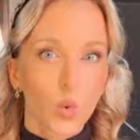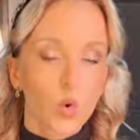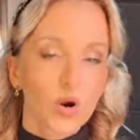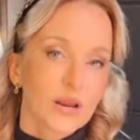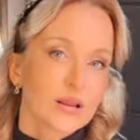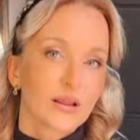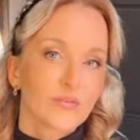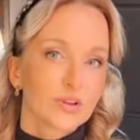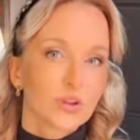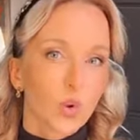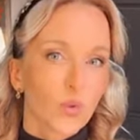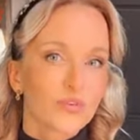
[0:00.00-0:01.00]
or
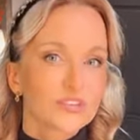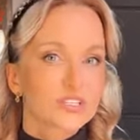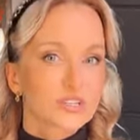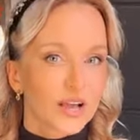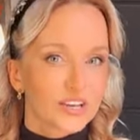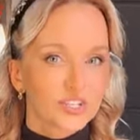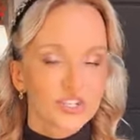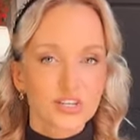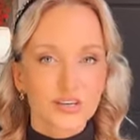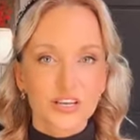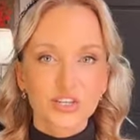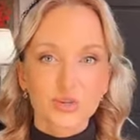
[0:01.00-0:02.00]
even low
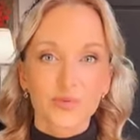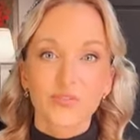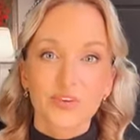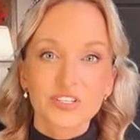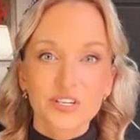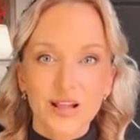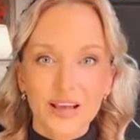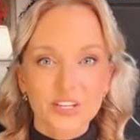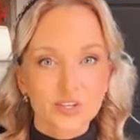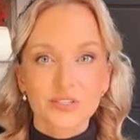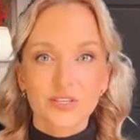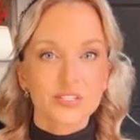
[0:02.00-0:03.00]
ventilation, issue with
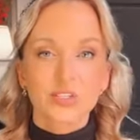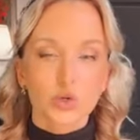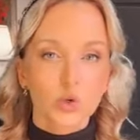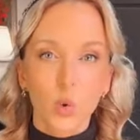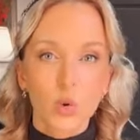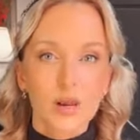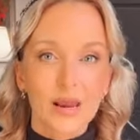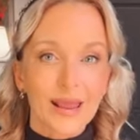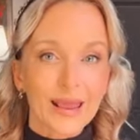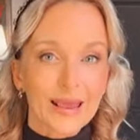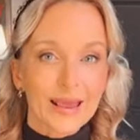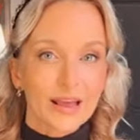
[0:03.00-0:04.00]
ventilation. So it's not
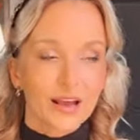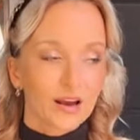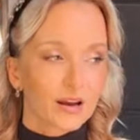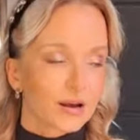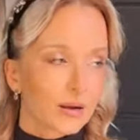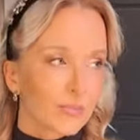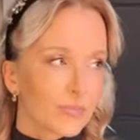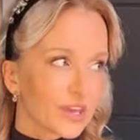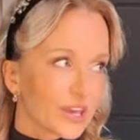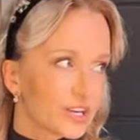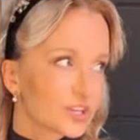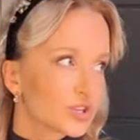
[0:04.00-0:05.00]
only
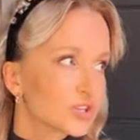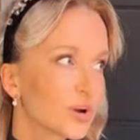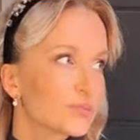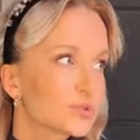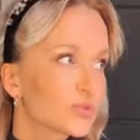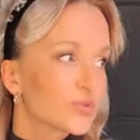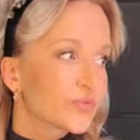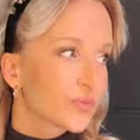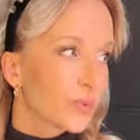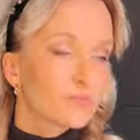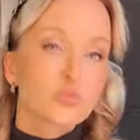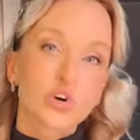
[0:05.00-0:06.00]
issue in terms of
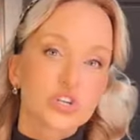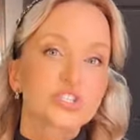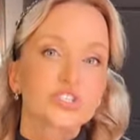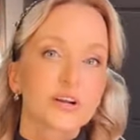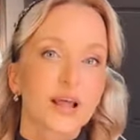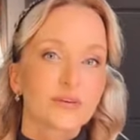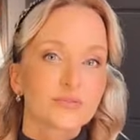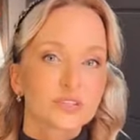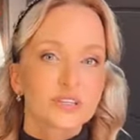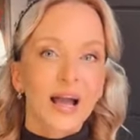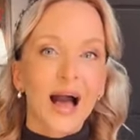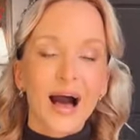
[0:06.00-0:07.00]
moisture
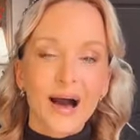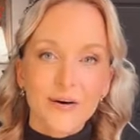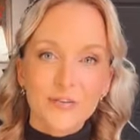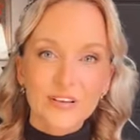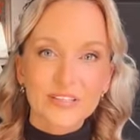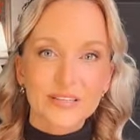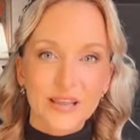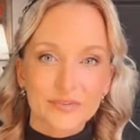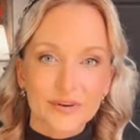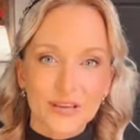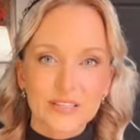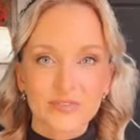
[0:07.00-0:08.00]
level, how this
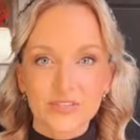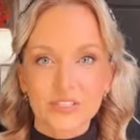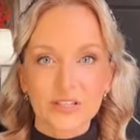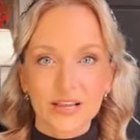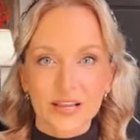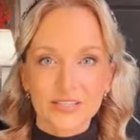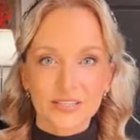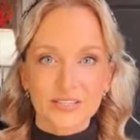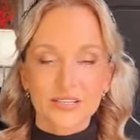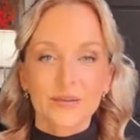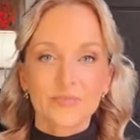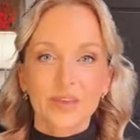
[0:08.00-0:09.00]
area gets
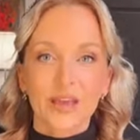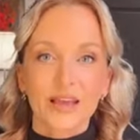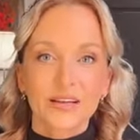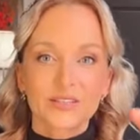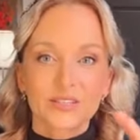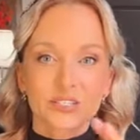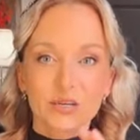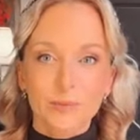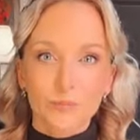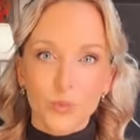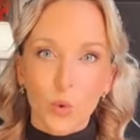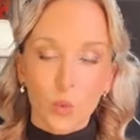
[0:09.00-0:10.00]
ventilated, and
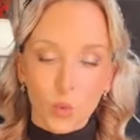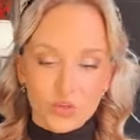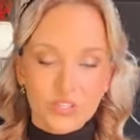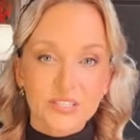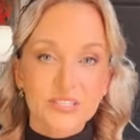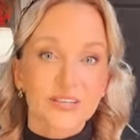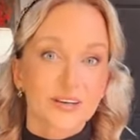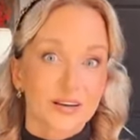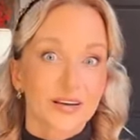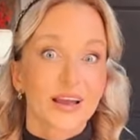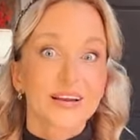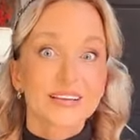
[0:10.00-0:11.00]
what is
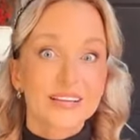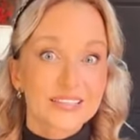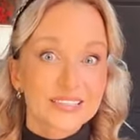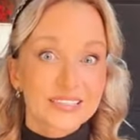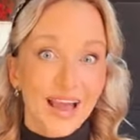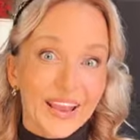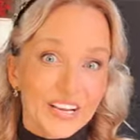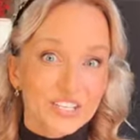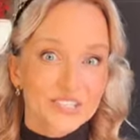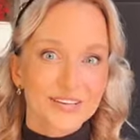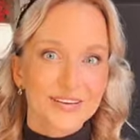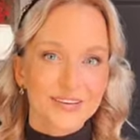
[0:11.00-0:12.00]

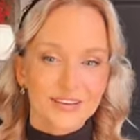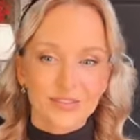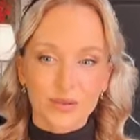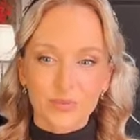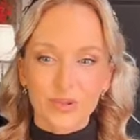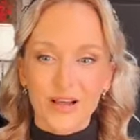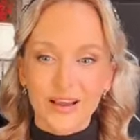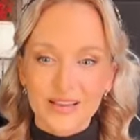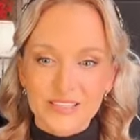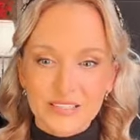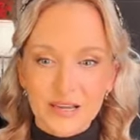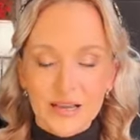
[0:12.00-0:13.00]
condensation in the
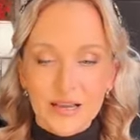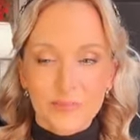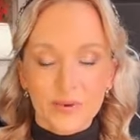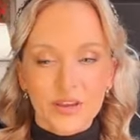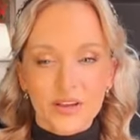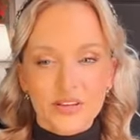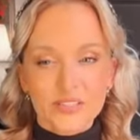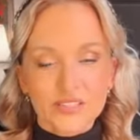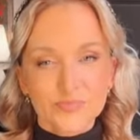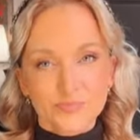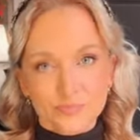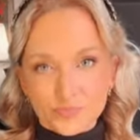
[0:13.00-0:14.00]
place.
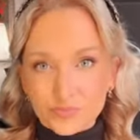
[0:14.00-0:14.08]
Because